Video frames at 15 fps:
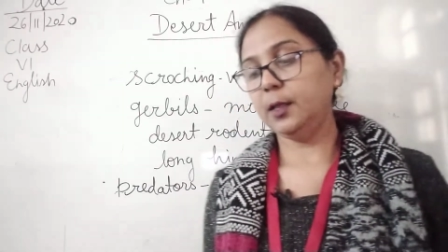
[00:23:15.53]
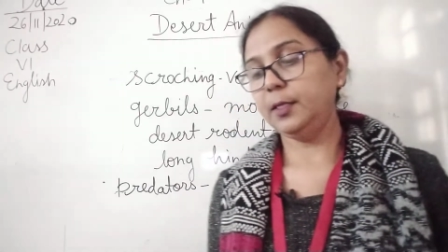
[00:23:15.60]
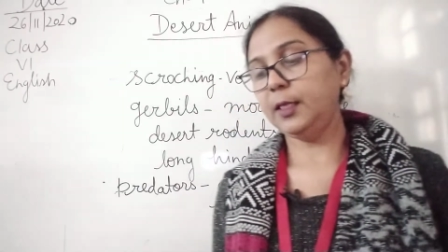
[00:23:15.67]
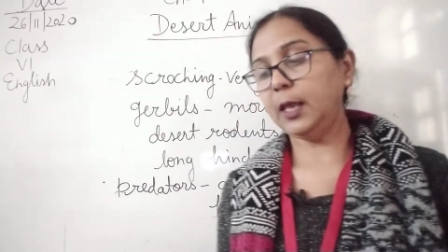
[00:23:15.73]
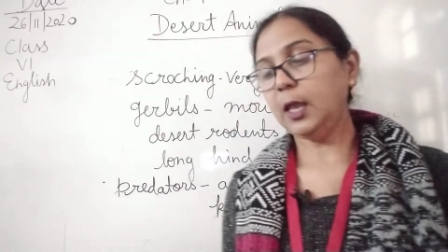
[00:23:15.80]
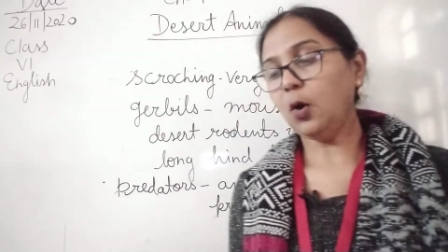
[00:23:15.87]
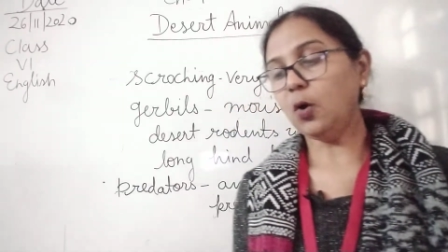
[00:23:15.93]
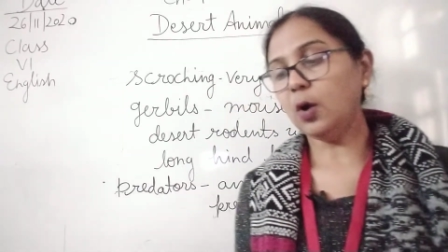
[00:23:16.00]

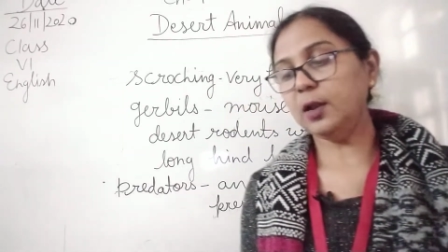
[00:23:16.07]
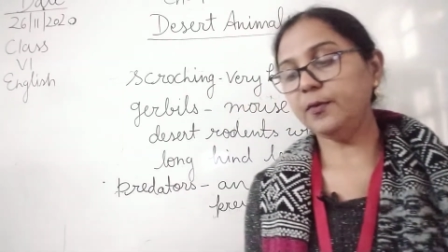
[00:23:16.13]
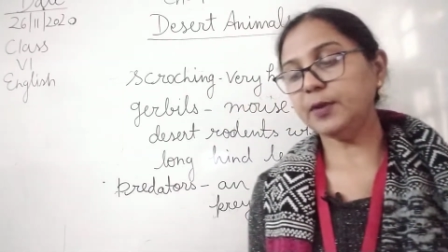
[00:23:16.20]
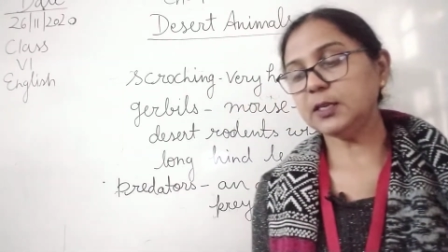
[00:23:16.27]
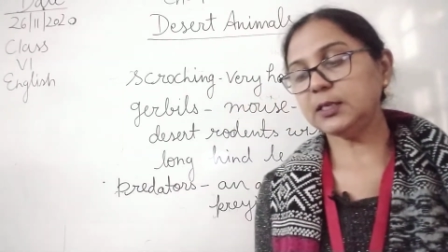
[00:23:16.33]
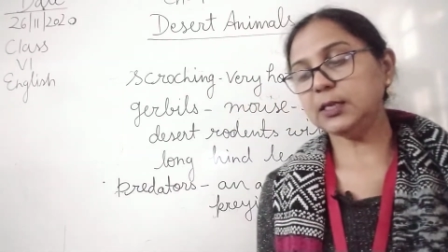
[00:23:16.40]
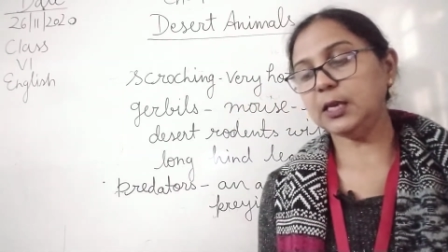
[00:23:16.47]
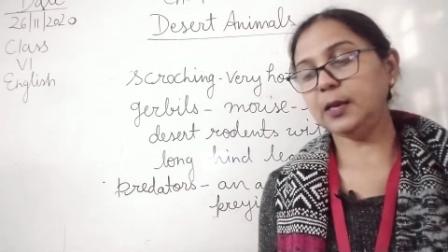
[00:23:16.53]
they
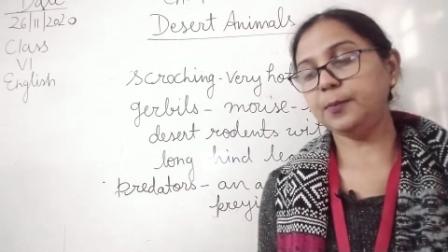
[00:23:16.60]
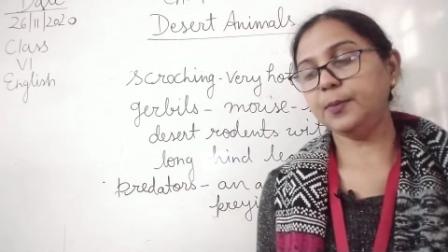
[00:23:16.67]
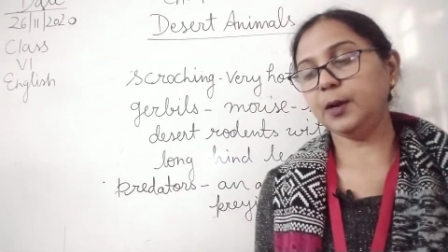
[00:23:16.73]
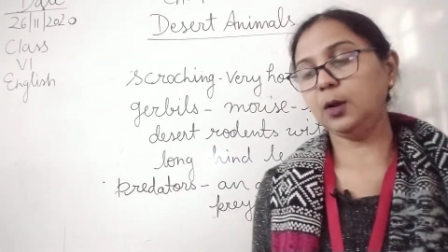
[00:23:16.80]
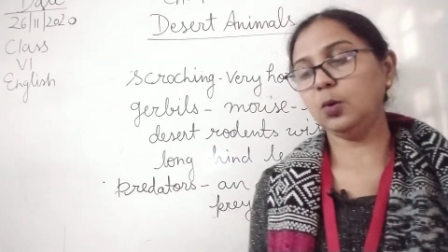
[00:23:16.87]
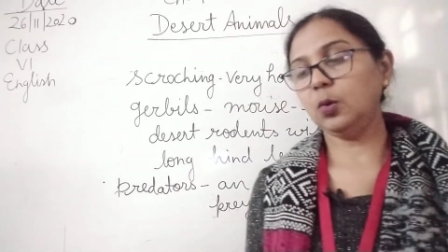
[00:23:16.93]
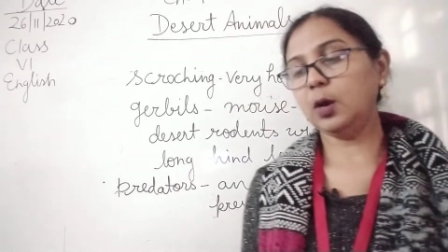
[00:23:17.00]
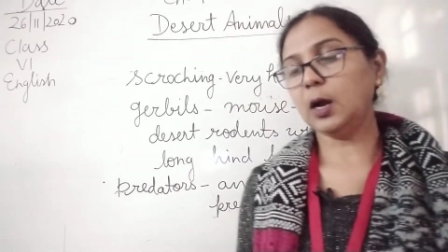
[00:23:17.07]
always keep a
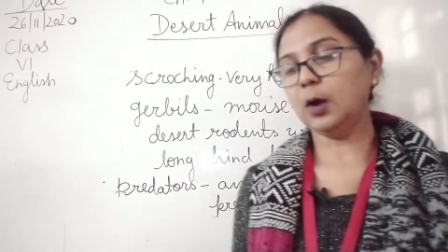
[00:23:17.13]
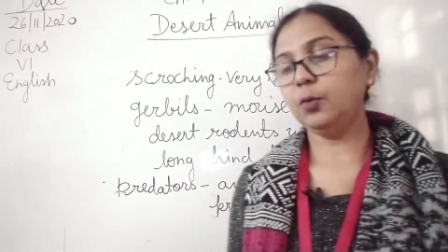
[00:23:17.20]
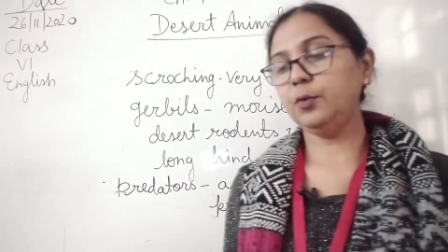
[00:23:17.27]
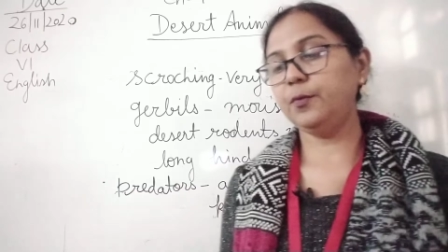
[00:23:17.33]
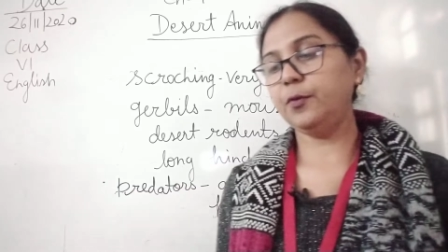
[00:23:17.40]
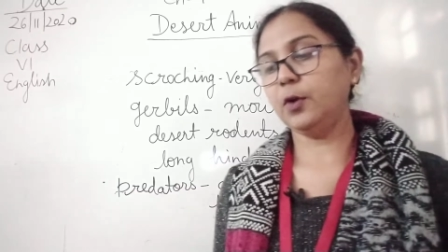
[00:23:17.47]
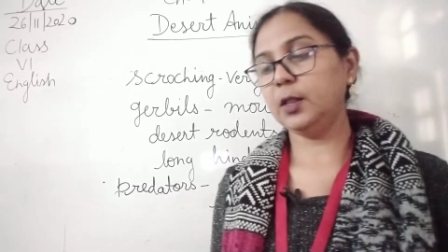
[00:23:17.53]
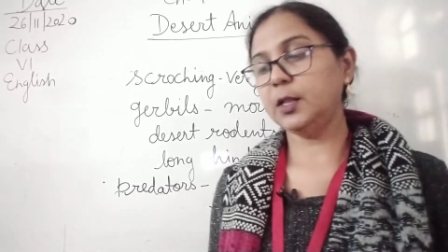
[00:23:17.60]
lookout
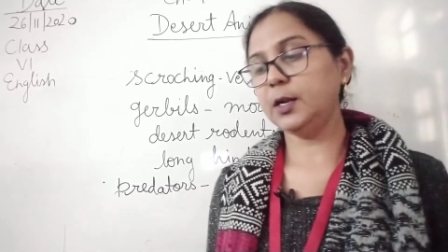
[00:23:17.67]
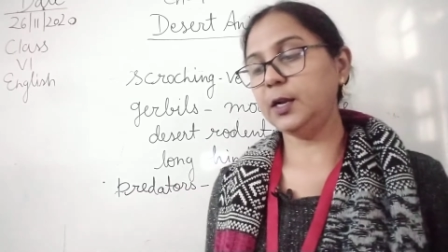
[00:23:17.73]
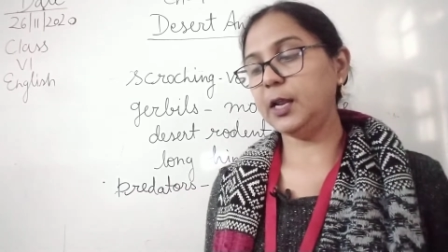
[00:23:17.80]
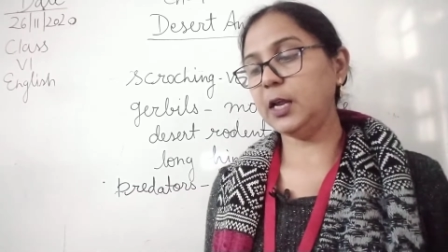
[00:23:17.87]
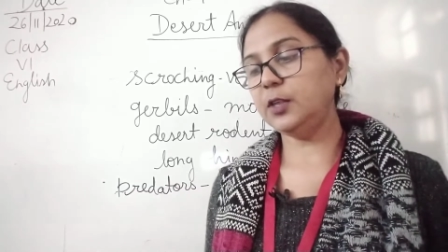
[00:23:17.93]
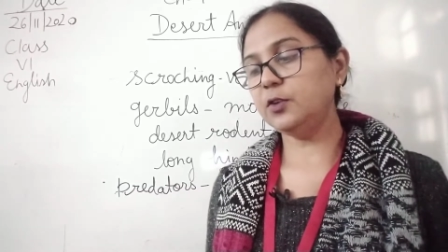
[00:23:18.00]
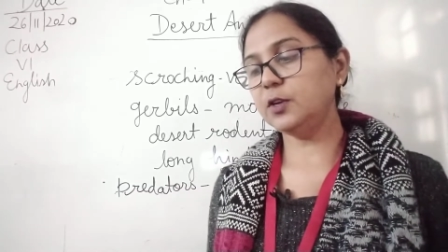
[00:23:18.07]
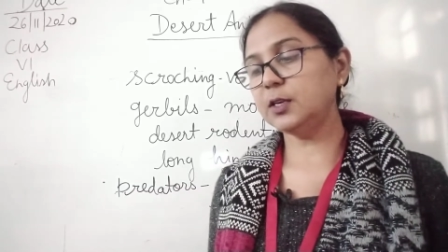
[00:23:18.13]
for the
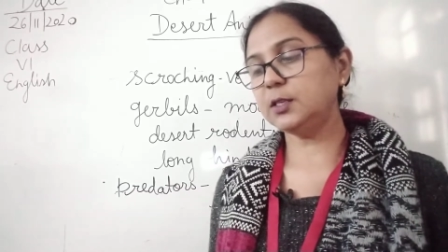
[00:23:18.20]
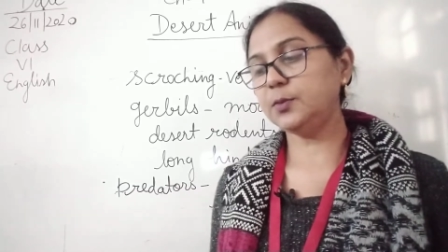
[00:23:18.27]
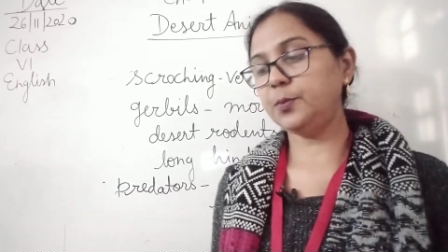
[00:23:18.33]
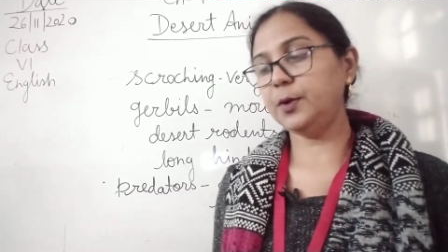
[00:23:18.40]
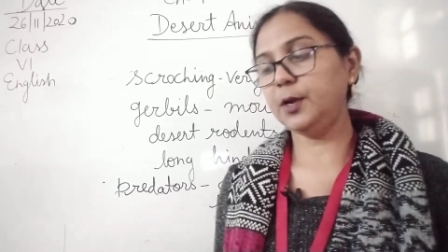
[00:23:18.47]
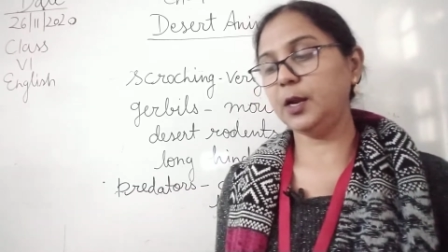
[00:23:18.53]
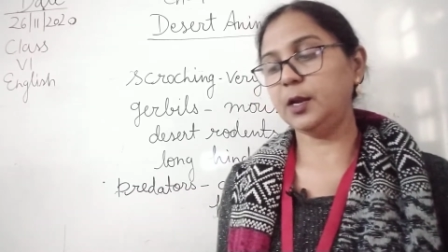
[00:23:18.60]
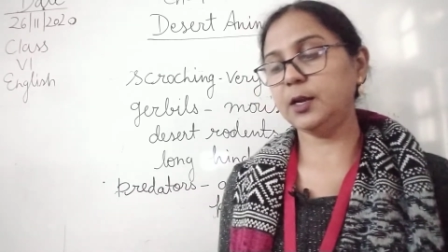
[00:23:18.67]
dangerous
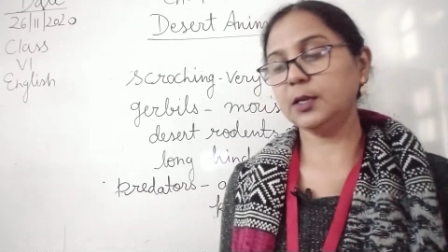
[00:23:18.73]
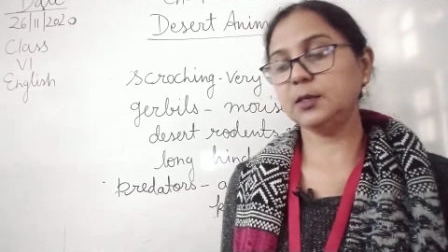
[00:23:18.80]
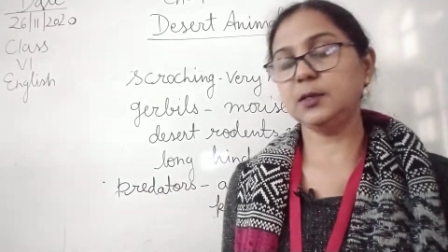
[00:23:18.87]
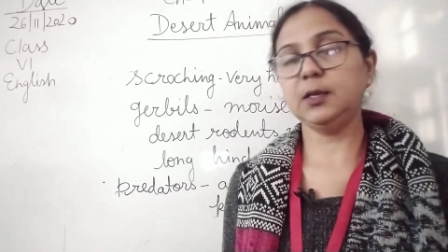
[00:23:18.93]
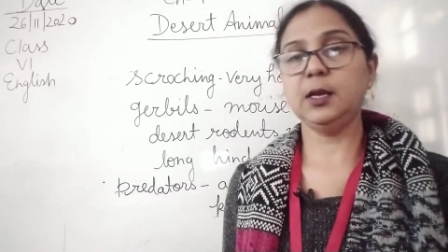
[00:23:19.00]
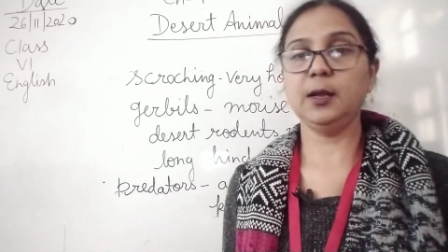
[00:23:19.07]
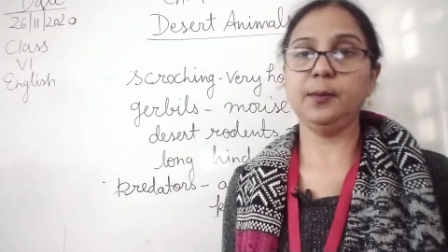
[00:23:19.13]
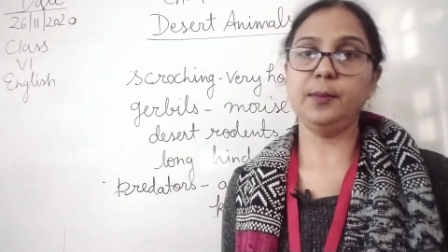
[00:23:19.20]
predators
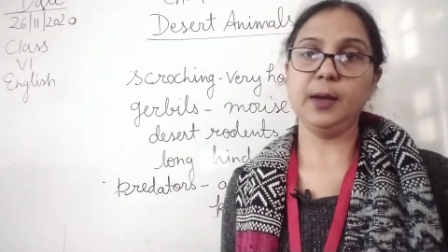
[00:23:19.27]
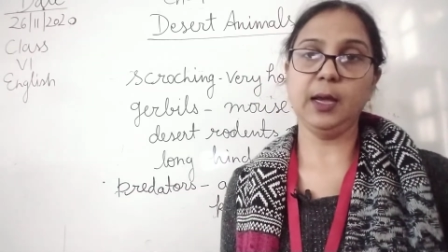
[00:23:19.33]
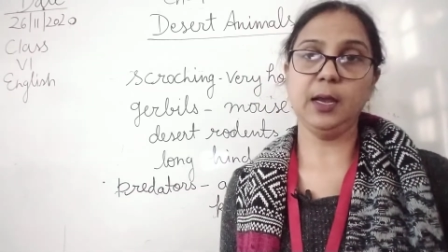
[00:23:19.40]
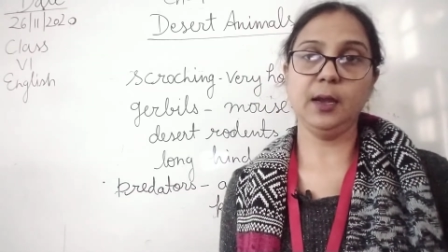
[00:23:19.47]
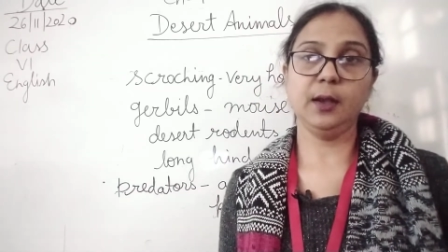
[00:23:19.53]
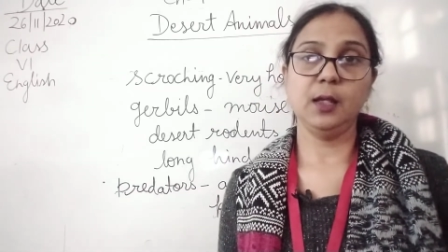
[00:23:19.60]
nearby.